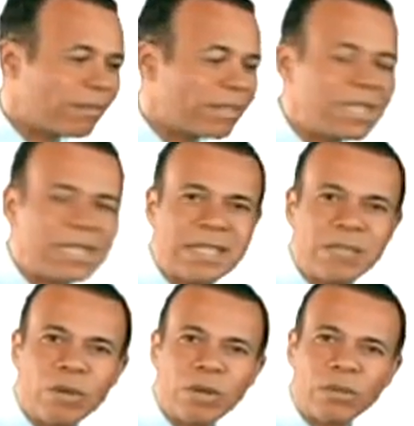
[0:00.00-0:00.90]
Very
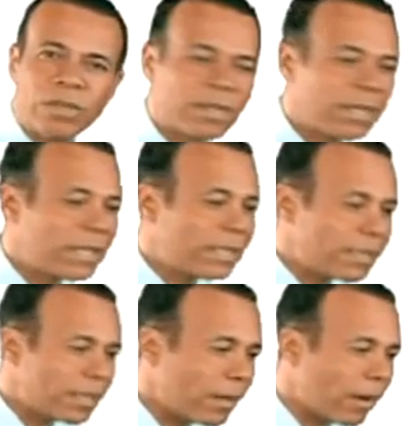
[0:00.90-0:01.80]
easy one with,
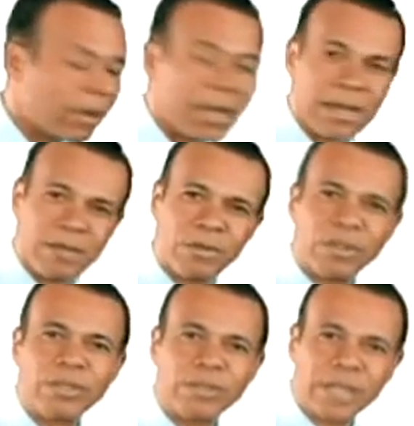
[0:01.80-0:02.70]
I
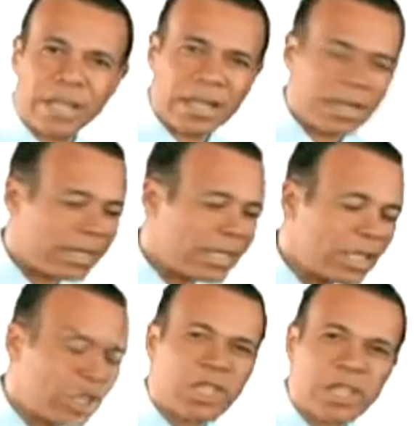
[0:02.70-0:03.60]
forgot to say,
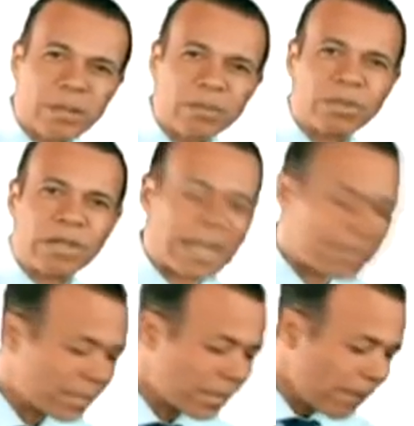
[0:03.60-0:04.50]
each chapter
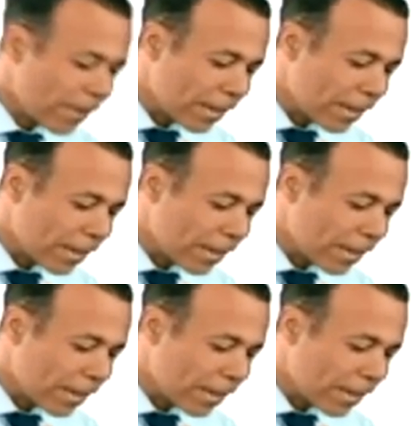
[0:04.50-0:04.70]
has